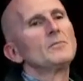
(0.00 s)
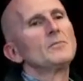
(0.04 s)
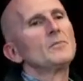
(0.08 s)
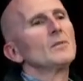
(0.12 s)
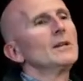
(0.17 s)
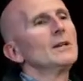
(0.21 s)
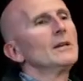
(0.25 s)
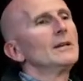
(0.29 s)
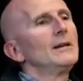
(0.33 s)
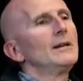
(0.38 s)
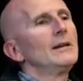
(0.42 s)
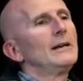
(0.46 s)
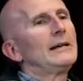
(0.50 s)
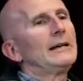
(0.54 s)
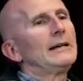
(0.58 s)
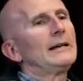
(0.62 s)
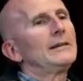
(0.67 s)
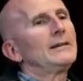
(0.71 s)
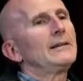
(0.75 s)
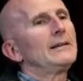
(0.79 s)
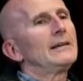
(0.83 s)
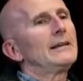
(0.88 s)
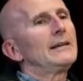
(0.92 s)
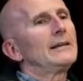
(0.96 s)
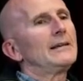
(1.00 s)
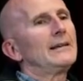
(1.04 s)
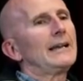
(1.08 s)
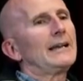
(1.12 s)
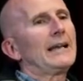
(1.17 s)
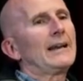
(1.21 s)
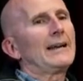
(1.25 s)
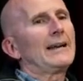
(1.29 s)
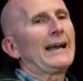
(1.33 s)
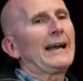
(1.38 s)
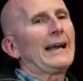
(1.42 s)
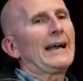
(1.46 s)
uh, uh,
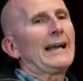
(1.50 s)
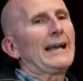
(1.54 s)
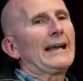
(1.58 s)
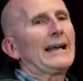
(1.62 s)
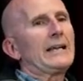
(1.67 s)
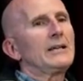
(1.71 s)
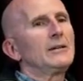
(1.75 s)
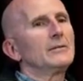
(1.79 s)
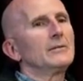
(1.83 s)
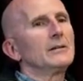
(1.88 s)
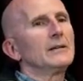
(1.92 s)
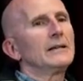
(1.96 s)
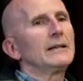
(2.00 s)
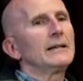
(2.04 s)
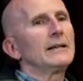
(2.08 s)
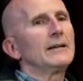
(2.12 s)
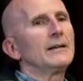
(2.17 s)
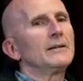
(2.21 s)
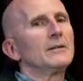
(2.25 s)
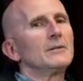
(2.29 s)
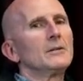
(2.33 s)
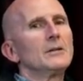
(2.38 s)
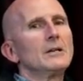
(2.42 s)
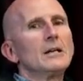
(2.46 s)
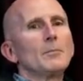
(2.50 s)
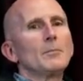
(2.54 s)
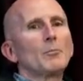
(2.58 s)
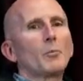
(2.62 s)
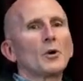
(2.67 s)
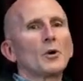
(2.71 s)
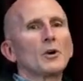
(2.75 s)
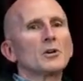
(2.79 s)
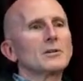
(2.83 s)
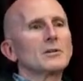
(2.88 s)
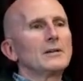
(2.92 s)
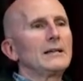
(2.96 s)
and I, uh,
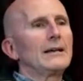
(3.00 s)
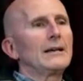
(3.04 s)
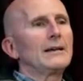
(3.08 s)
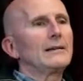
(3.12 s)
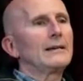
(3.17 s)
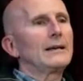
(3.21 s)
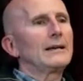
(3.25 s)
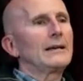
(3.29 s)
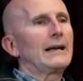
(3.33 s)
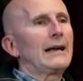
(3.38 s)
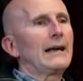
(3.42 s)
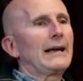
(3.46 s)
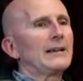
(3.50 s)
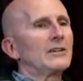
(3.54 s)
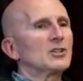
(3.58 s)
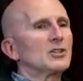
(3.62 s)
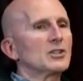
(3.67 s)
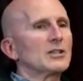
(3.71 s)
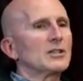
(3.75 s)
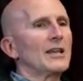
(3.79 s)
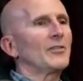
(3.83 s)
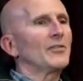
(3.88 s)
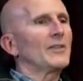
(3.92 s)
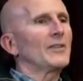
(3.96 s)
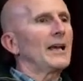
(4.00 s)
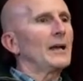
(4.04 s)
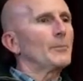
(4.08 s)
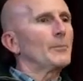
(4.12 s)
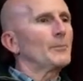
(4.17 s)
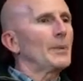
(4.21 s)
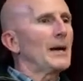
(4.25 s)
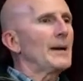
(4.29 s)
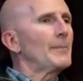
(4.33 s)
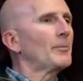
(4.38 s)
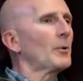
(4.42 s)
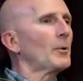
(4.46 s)
you know, I, I, sent that
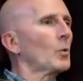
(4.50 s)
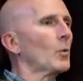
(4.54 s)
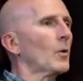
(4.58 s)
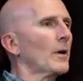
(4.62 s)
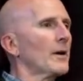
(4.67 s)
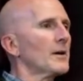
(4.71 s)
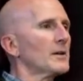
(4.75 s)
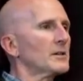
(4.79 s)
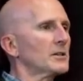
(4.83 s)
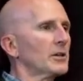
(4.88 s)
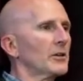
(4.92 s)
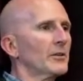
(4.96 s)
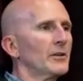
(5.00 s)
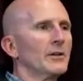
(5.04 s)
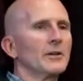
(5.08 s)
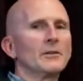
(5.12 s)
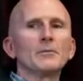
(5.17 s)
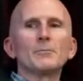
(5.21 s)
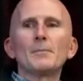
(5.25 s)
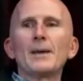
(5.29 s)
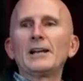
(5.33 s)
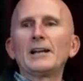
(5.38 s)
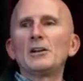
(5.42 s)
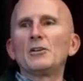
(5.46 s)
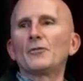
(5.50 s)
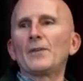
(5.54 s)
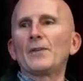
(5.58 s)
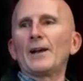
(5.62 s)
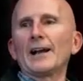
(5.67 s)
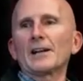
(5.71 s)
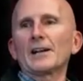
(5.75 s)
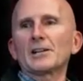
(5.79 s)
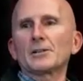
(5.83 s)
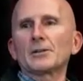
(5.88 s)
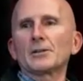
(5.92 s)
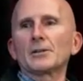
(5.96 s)
paperwork to the
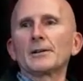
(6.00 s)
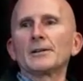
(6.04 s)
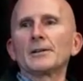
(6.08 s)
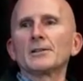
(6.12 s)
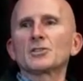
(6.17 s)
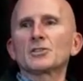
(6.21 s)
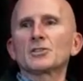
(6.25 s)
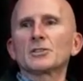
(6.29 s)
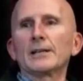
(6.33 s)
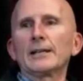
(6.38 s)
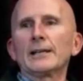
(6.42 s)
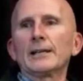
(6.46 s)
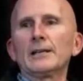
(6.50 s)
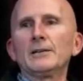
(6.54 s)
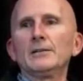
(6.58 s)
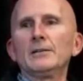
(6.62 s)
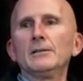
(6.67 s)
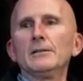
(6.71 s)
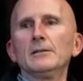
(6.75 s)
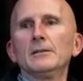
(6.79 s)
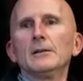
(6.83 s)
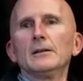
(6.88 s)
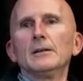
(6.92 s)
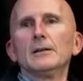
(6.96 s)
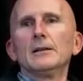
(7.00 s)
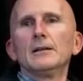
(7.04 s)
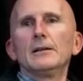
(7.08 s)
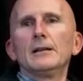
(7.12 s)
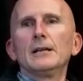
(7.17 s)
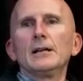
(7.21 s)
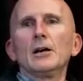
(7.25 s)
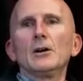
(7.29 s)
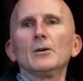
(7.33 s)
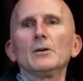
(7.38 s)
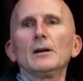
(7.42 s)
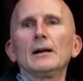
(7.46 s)
manufacturer and said, you
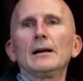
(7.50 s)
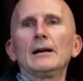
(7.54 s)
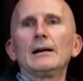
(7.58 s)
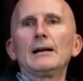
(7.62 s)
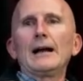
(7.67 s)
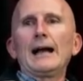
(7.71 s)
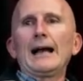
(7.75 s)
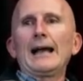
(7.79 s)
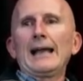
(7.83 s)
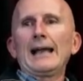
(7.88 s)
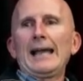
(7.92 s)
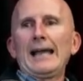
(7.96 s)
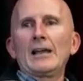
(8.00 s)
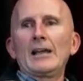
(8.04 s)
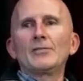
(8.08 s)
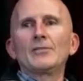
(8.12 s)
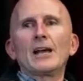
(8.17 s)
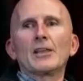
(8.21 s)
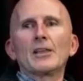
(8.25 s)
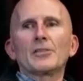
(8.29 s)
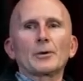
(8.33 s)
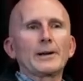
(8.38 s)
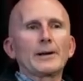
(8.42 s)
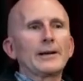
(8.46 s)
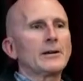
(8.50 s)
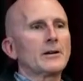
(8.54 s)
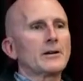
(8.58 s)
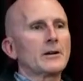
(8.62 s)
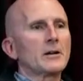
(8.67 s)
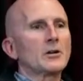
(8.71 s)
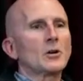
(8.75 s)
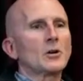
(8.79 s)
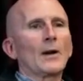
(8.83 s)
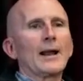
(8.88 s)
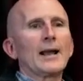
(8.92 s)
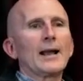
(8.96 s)
know, uh, I had that 300
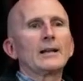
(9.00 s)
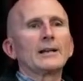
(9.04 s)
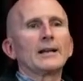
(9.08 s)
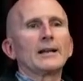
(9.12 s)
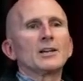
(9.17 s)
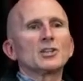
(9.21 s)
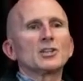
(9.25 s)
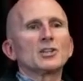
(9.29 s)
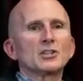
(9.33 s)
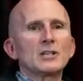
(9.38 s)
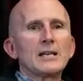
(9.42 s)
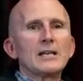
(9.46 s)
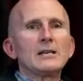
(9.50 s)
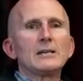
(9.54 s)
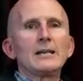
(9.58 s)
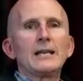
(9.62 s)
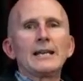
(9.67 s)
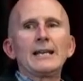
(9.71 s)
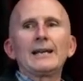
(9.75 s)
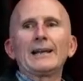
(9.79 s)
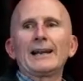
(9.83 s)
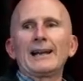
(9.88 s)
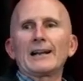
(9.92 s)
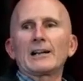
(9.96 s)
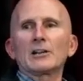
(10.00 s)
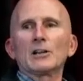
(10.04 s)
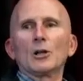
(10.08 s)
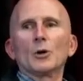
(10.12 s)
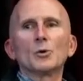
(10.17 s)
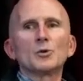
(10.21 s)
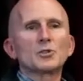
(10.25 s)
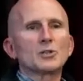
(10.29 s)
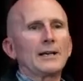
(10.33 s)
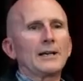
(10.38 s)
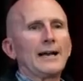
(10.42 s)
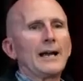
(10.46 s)
grand in a CD and I
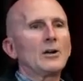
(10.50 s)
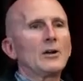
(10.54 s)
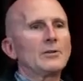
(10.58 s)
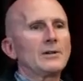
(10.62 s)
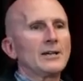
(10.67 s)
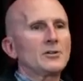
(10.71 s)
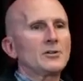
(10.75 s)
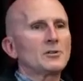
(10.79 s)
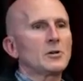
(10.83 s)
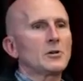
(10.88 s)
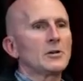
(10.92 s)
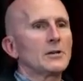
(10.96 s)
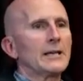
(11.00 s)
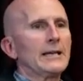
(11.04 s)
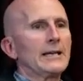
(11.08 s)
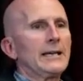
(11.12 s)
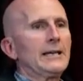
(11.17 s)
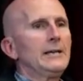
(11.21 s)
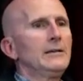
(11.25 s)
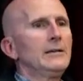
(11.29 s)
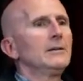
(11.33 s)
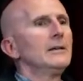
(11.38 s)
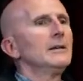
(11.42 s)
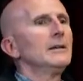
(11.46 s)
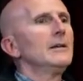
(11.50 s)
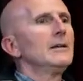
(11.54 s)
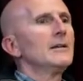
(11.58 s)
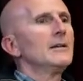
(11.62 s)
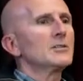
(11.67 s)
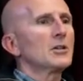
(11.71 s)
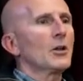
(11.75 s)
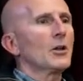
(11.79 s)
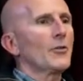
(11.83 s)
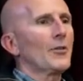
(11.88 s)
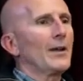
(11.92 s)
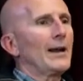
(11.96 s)
closed it out yesterday
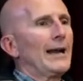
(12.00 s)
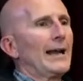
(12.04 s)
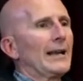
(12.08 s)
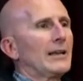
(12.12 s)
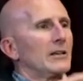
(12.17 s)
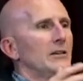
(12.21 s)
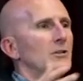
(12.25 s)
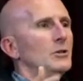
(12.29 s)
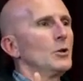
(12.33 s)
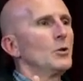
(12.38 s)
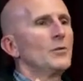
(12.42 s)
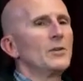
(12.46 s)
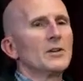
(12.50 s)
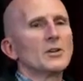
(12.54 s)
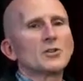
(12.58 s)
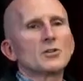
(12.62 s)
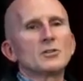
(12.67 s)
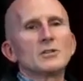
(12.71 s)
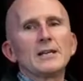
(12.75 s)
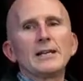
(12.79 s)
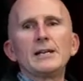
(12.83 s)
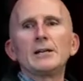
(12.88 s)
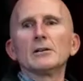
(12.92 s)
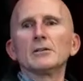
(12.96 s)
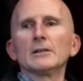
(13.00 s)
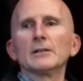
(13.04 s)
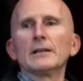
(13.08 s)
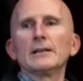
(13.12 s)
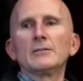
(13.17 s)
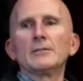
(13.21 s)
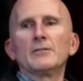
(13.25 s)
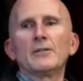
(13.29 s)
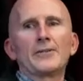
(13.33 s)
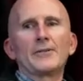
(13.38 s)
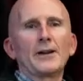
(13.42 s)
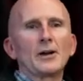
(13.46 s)
so that I could do this deal,
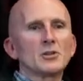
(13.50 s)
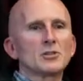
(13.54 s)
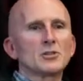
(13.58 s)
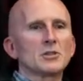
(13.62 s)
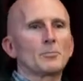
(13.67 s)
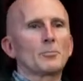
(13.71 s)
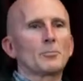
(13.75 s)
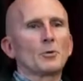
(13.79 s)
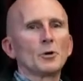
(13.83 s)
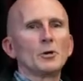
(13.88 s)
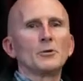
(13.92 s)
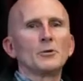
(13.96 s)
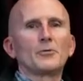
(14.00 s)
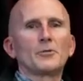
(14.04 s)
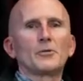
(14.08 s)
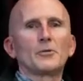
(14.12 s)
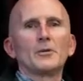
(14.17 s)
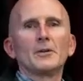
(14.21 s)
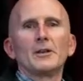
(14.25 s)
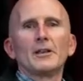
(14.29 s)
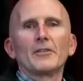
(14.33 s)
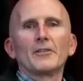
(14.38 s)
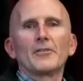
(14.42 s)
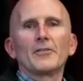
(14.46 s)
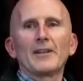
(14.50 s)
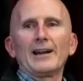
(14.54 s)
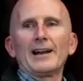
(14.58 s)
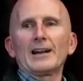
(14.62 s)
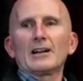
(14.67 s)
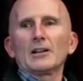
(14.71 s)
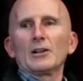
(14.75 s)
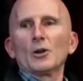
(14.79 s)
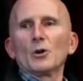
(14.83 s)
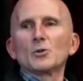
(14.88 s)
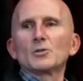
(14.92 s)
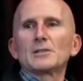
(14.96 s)
and there's the proof that I
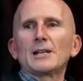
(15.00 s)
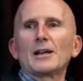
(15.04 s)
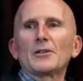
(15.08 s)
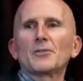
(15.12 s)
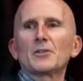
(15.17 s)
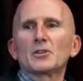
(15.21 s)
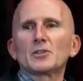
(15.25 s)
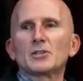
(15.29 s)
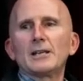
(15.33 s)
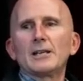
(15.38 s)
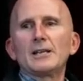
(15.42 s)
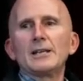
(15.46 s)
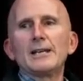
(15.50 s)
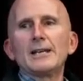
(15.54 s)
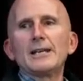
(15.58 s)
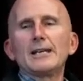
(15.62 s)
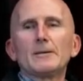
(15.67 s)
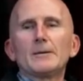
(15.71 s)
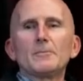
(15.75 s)
closed out the CD.